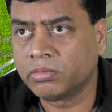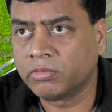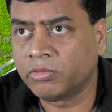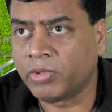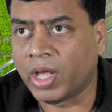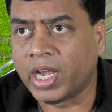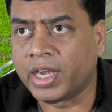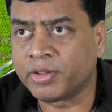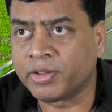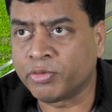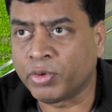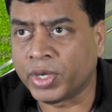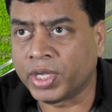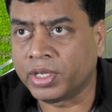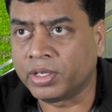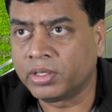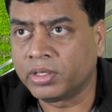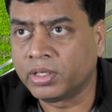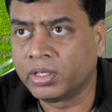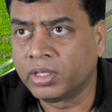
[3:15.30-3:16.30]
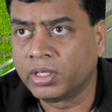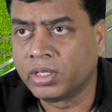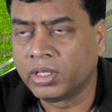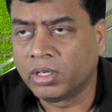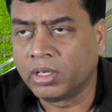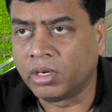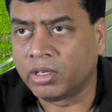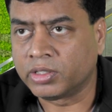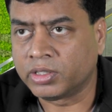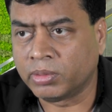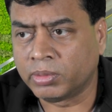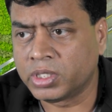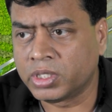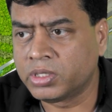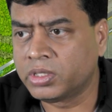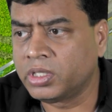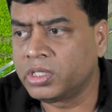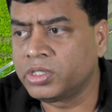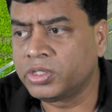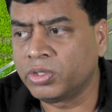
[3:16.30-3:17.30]
wallet away, or somebody
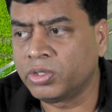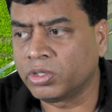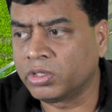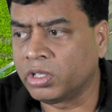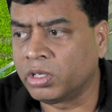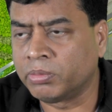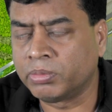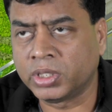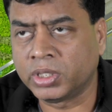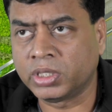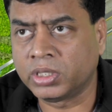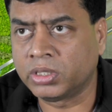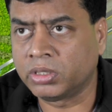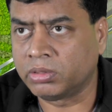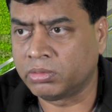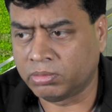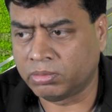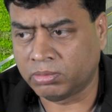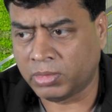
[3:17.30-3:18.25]
steals your thumbprint too.